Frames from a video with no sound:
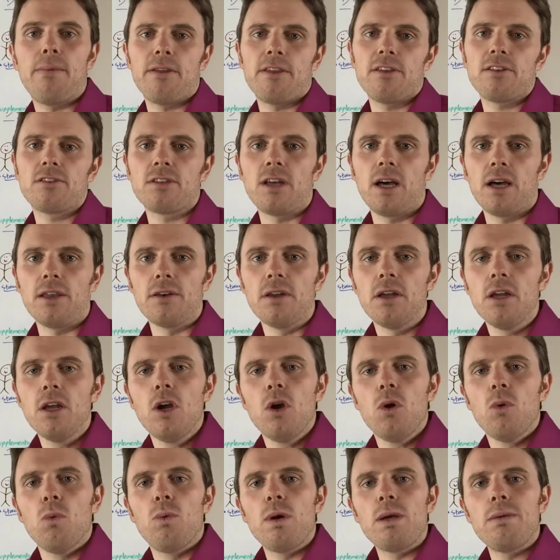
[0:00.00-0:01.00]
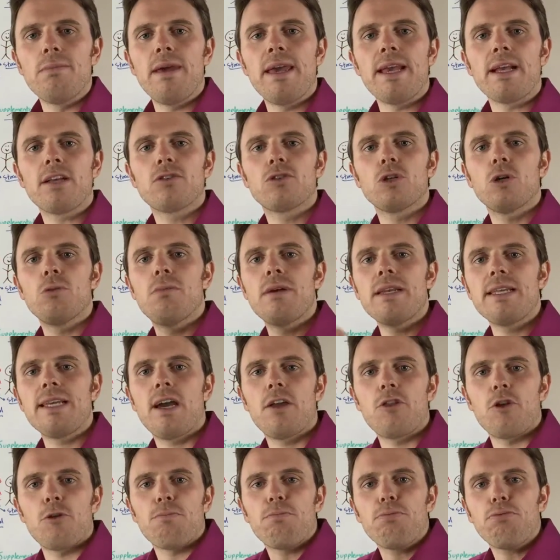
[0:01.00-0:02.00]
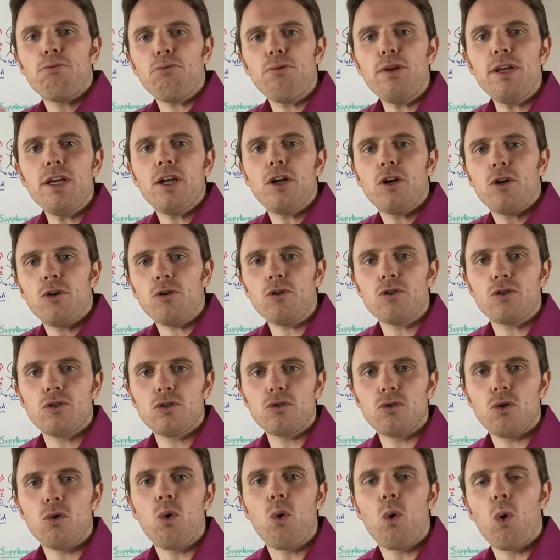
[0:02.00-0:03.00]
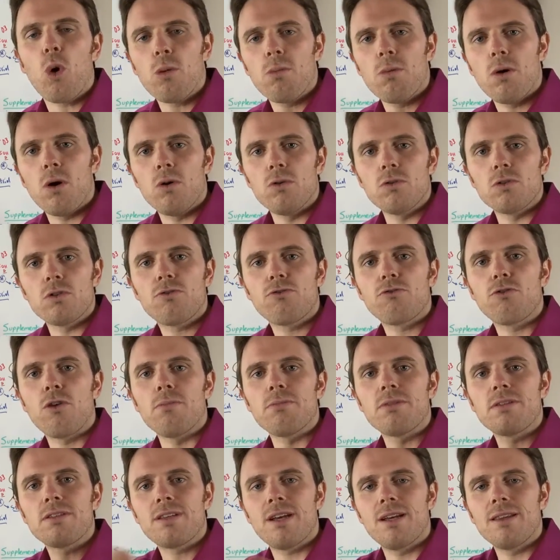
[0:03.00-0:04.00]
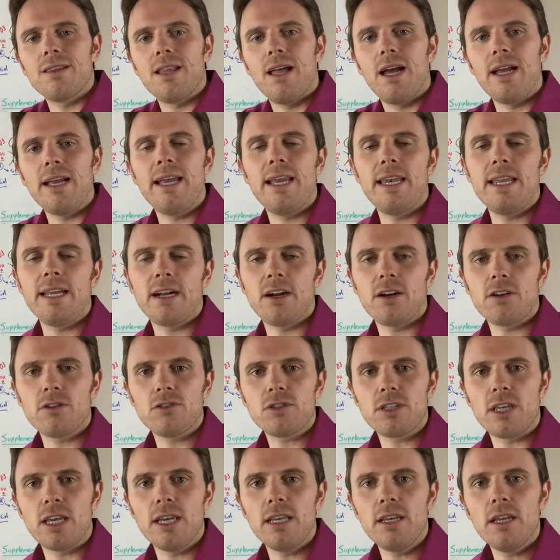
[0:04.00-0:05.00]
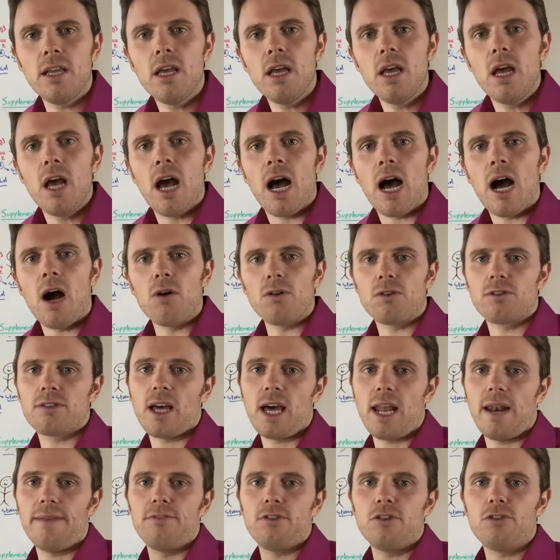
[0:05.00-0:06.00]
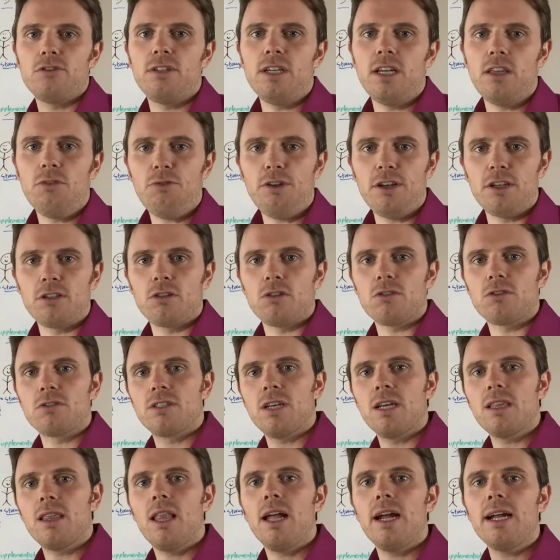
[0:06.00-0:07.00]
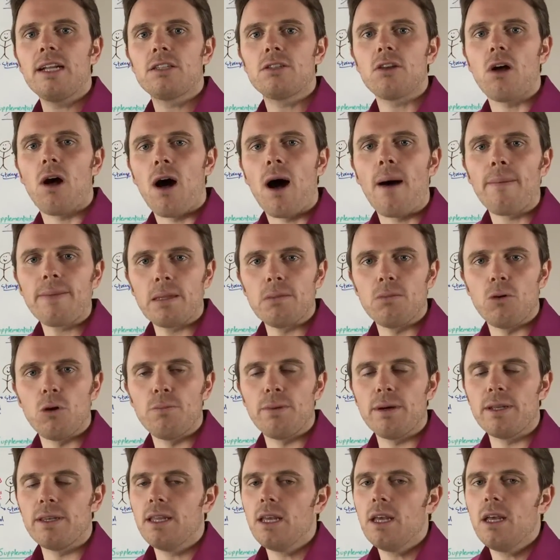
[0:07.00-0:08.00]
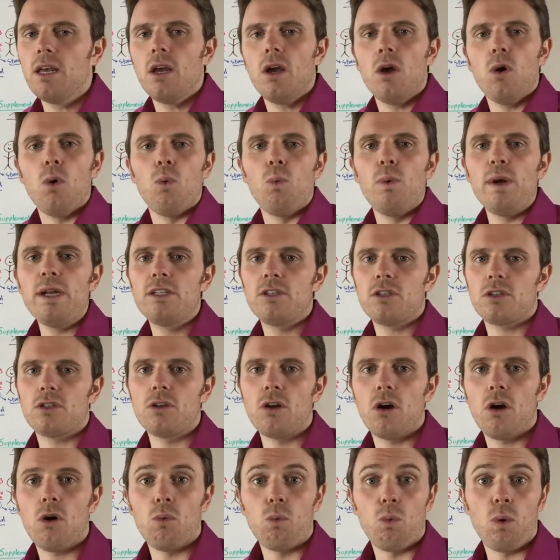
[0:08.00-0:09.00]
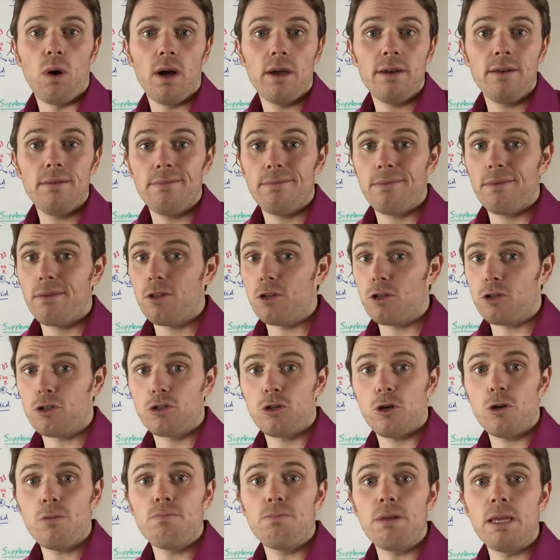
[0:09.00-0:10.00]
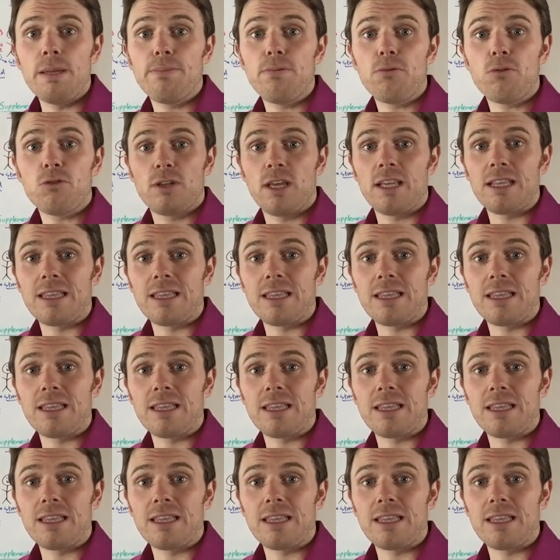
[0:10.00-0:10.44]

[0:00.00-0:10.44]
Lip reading: the sun. We make so many other precursor hormones from sunlight hitting our skin outside of just D3. So sunlight's optimal, but we just know, one, there's certain peoples at